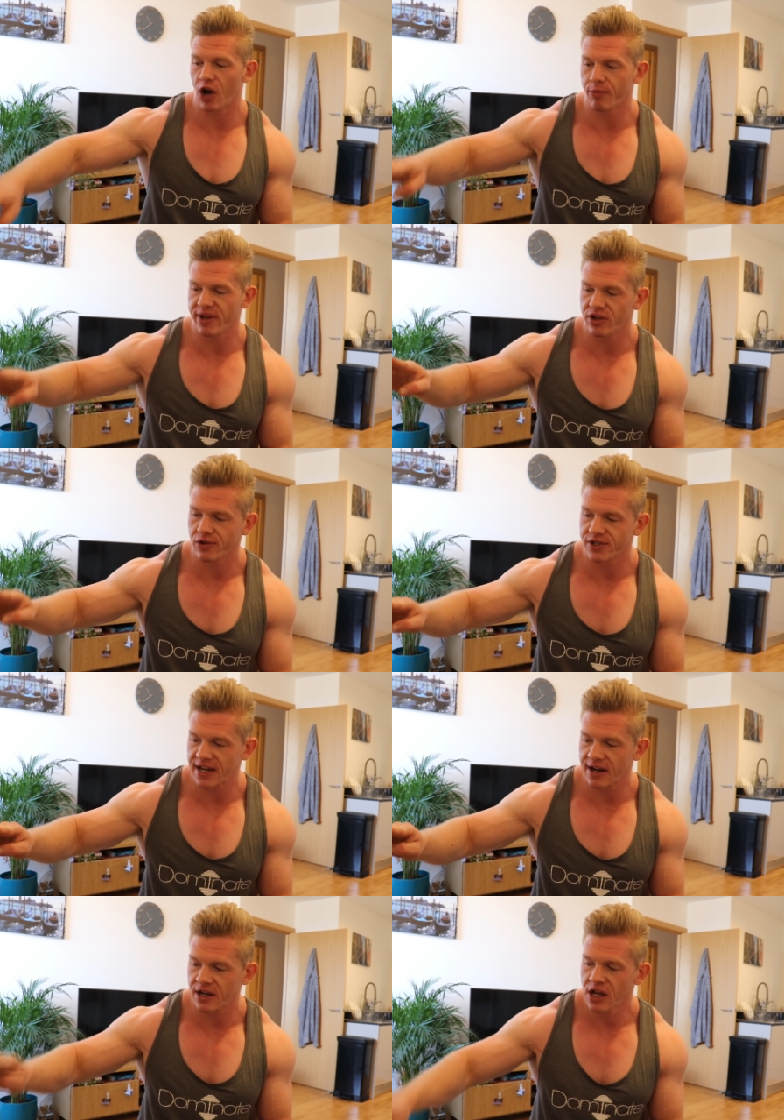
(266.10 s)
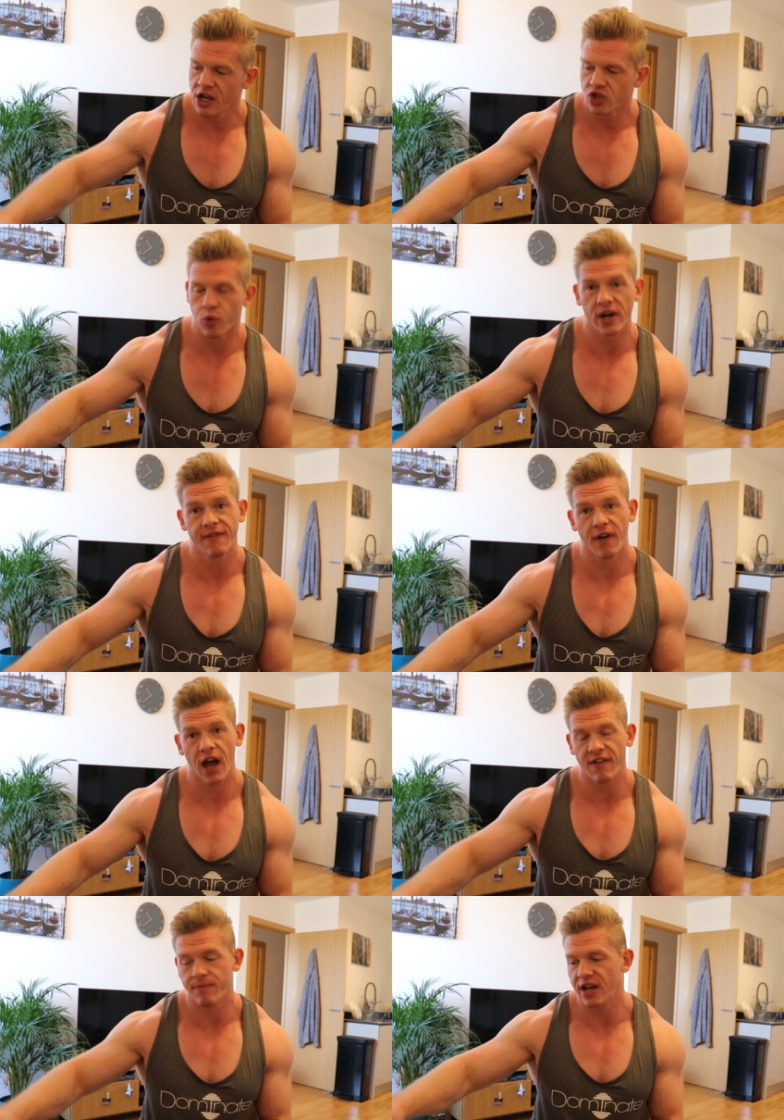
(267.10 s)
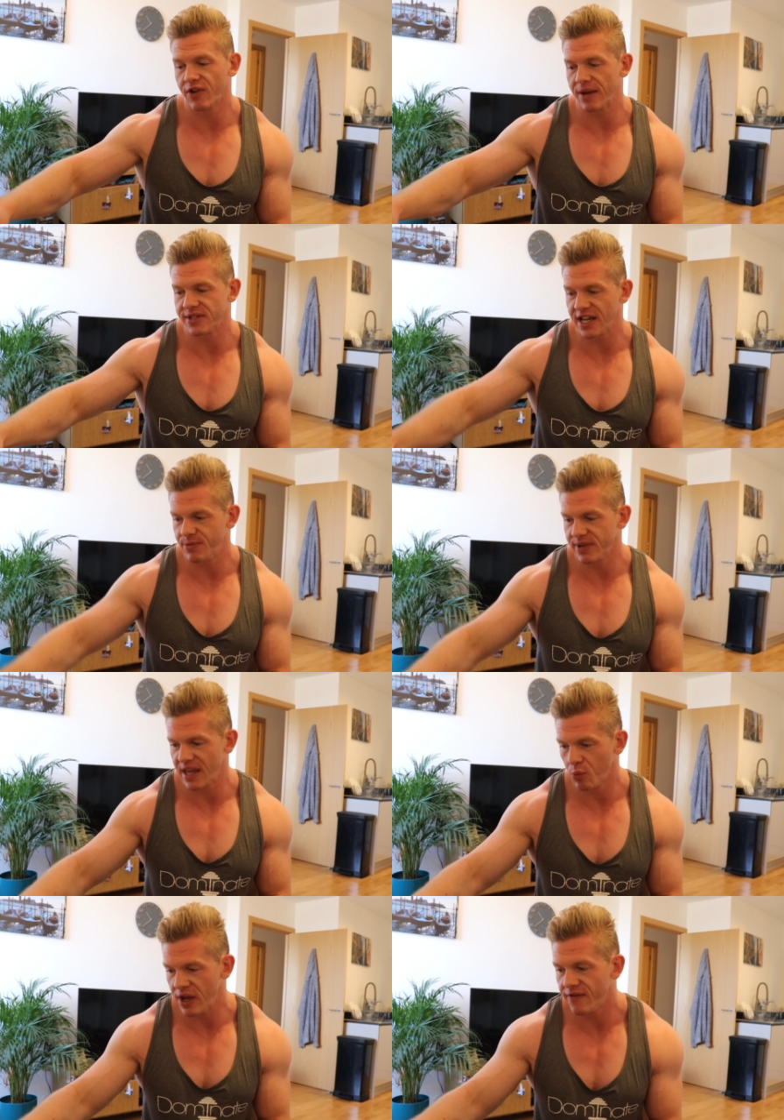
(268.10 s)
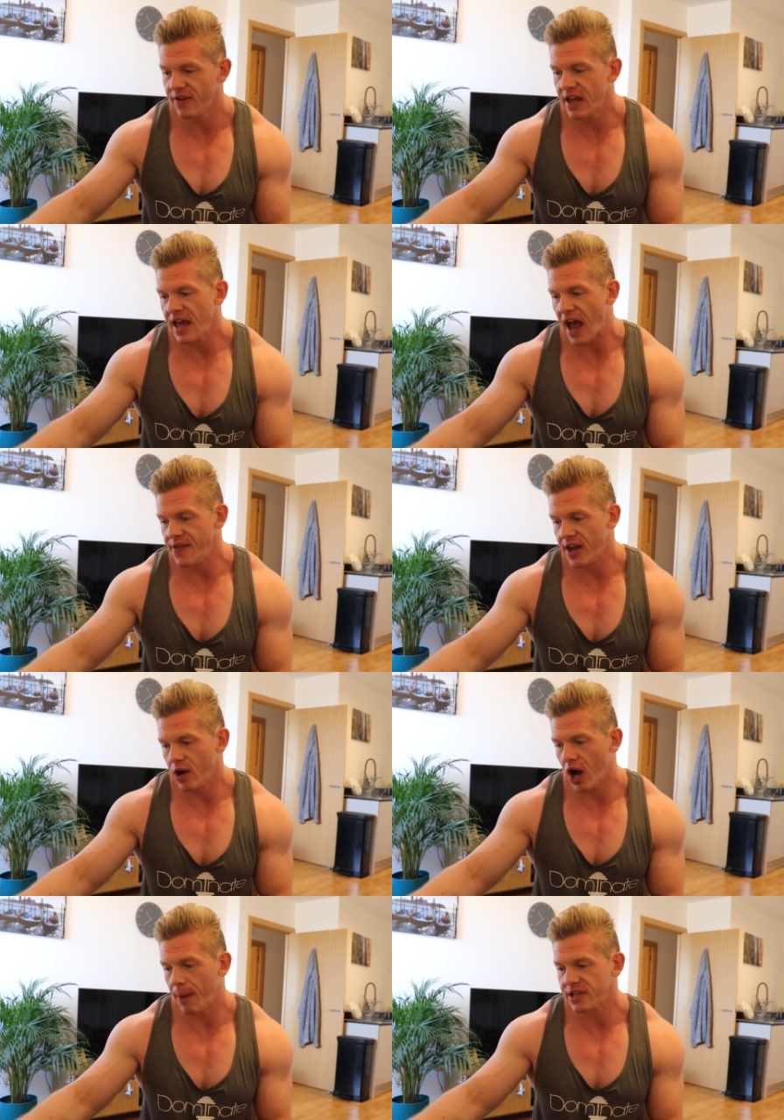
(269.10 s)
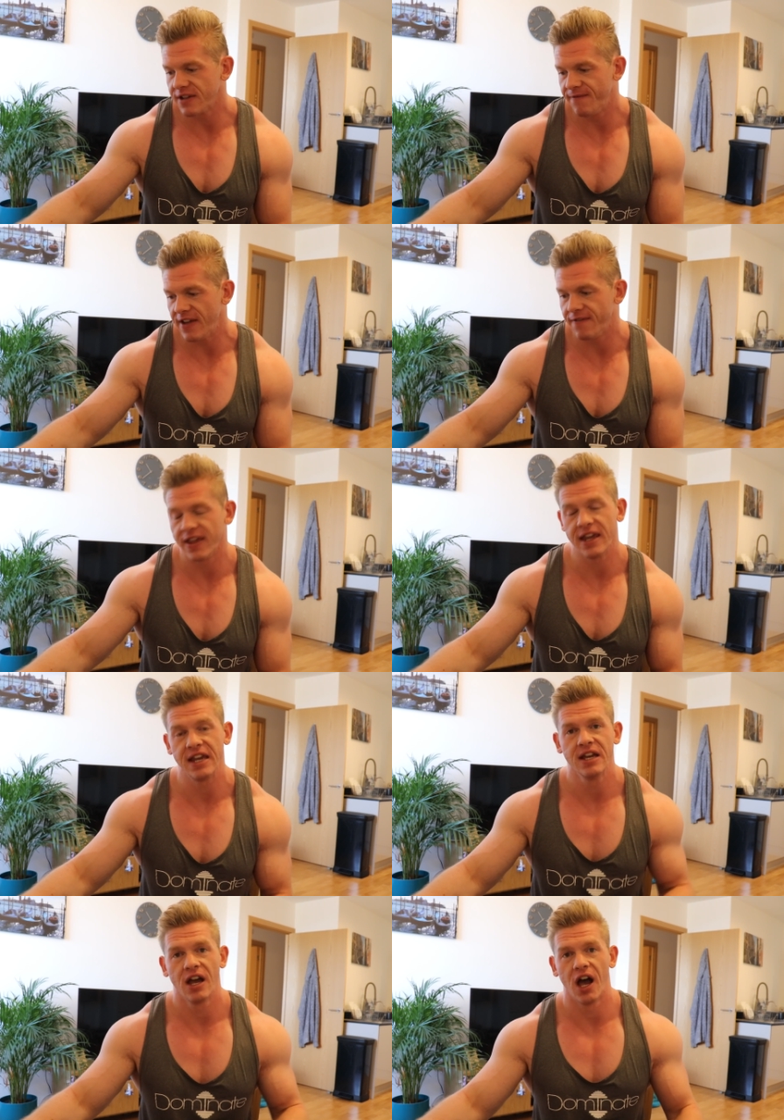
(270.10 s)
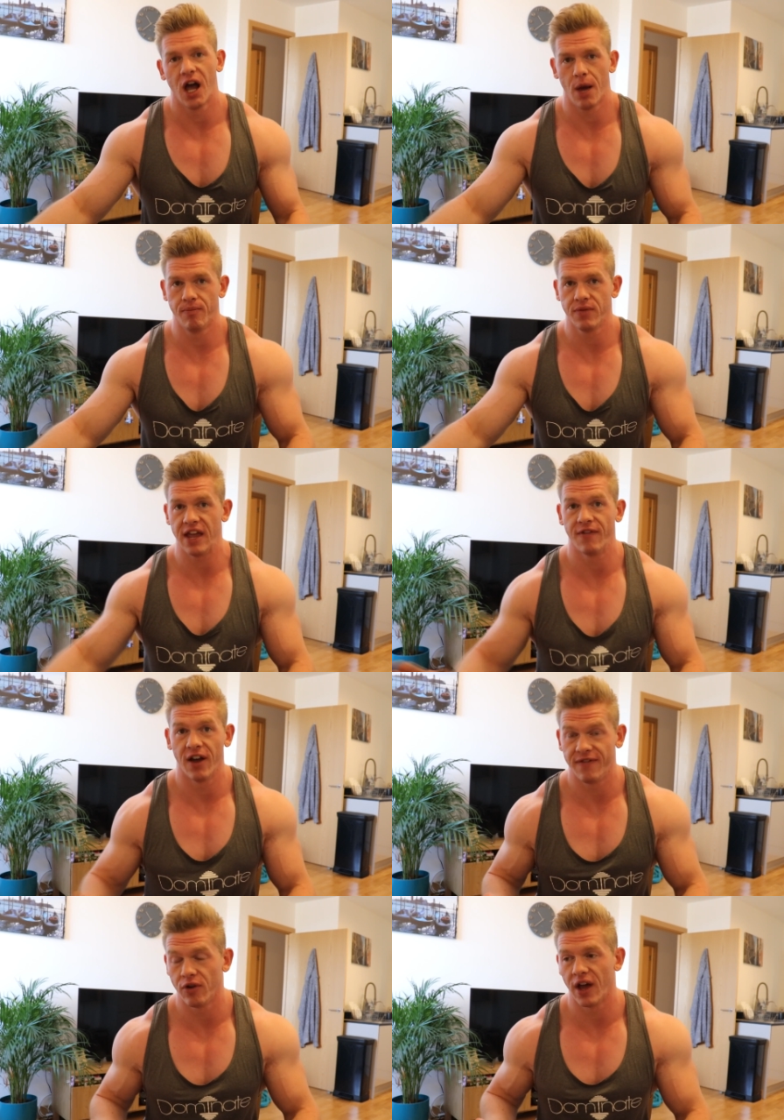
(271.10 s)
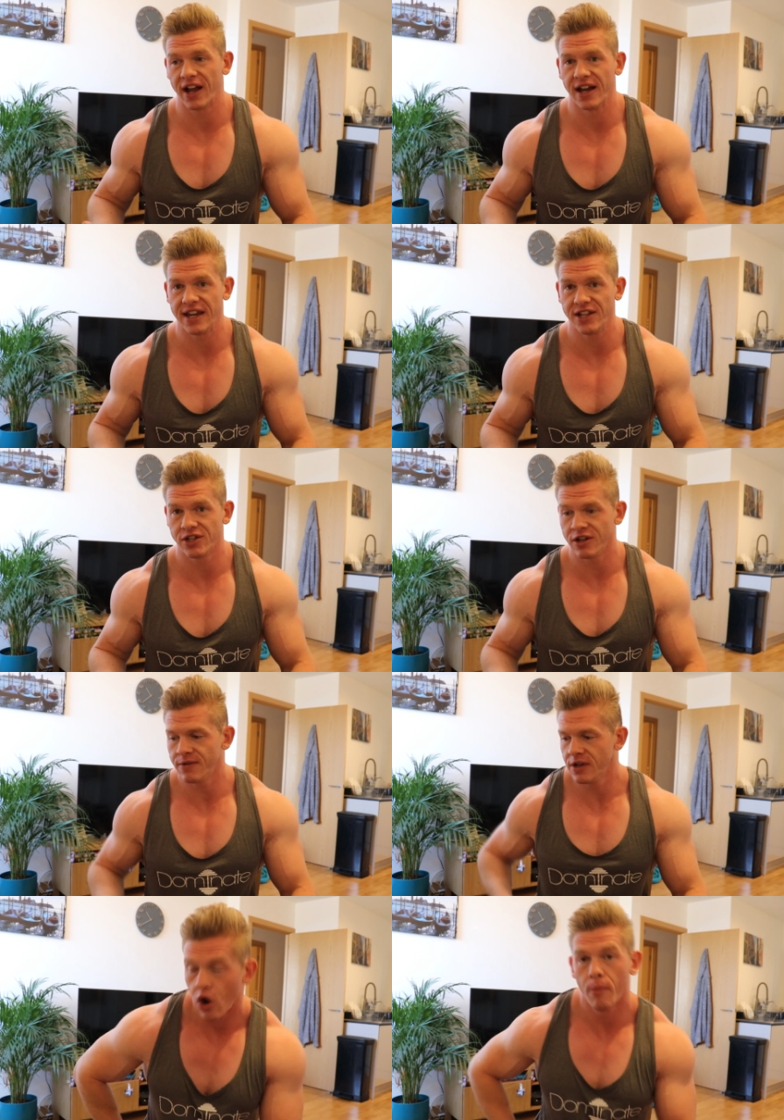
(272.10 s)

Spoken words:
I will be using 25 milligrams a day to begin with, and then I'll up it to 50 if I feel like I need to.